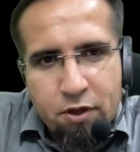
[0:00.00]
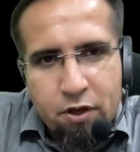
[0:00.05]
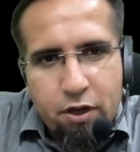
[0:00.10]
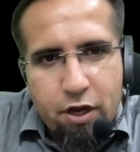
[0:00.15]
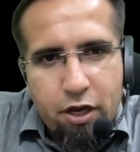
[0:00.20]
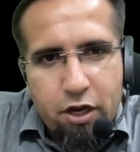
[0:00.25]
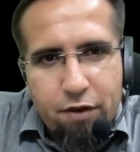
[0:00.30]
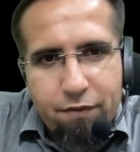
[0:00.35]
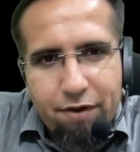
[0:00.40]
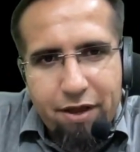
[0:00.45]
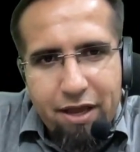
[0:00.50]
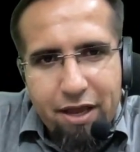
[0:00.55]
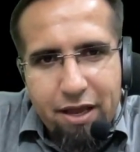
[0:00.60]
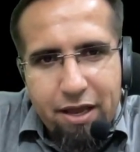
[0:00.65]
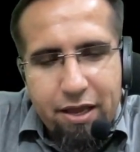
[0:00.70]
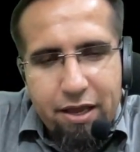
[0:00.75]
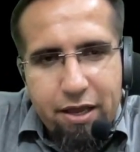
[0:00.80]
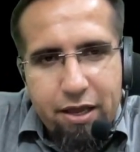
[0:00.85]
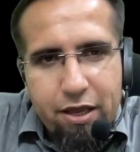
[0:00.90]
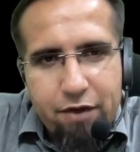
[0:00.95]
in a way,
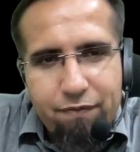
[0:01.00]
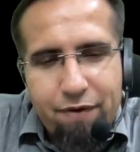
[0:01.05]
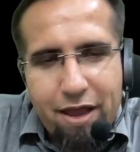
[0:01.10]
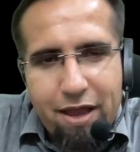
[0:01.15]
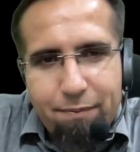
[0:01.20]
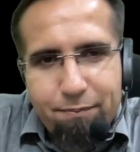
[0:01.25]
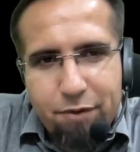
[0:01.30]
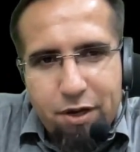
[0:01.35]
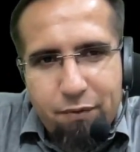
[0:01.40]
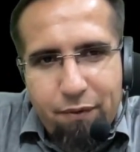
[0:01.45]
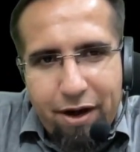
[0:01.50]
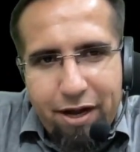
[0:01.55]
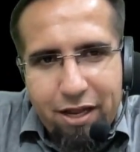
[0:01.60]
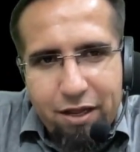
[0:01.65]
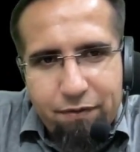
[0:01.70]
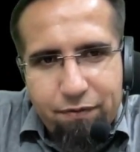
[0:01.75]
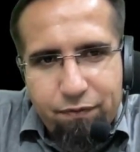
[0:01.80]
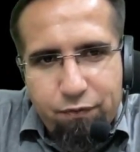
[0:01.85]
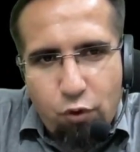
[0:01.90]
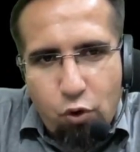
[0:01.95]
if I am
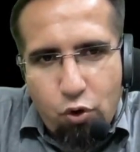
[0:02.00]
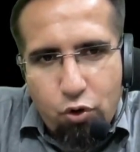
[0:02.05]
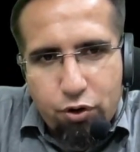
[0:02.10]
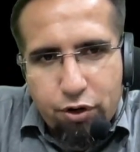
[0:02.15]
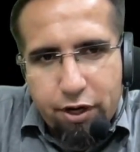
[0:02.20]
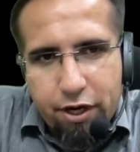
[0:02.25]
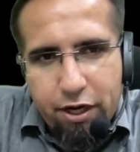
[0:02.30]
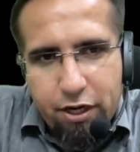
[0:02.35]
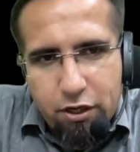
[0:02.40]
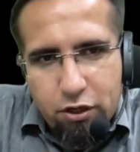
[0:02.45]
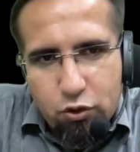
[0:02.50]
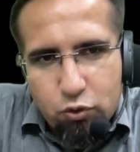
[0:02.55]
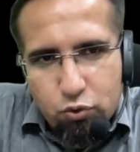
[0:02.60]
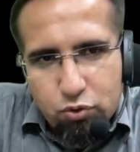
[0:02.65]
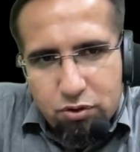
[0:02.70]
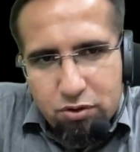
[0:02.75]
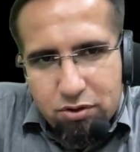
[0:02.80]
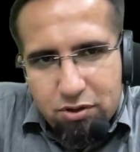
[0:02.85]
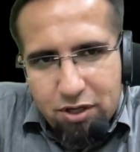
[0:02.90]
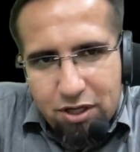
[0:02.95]
dividing 4 into
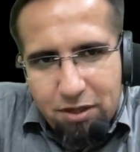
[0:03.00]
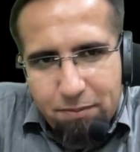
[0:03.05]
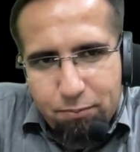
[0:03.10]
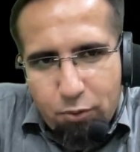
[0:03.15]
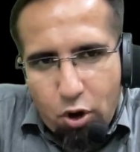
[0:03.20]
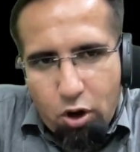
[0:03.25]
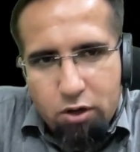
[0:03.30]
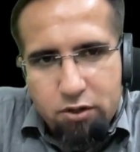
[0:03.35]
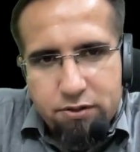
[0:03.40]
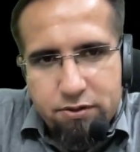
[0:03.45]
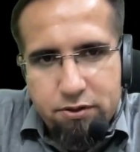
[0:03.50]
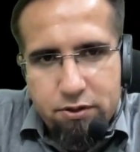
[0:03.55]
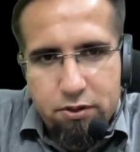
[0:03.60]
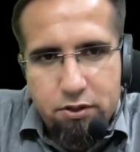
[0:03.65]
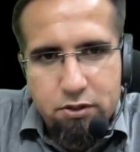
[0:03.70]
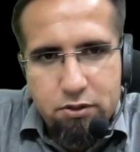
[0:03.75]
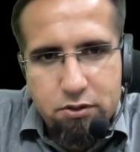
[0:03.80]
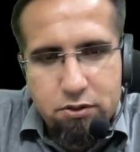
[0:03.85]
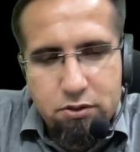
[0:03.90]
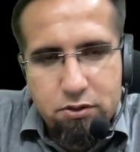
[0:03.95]
3
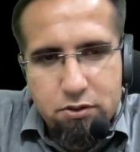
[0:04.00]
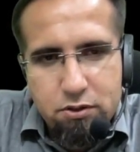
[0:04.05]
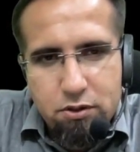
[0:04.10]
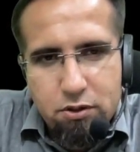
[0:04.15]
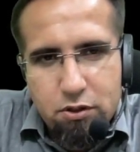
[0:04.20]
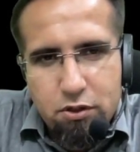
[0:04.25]
boxes,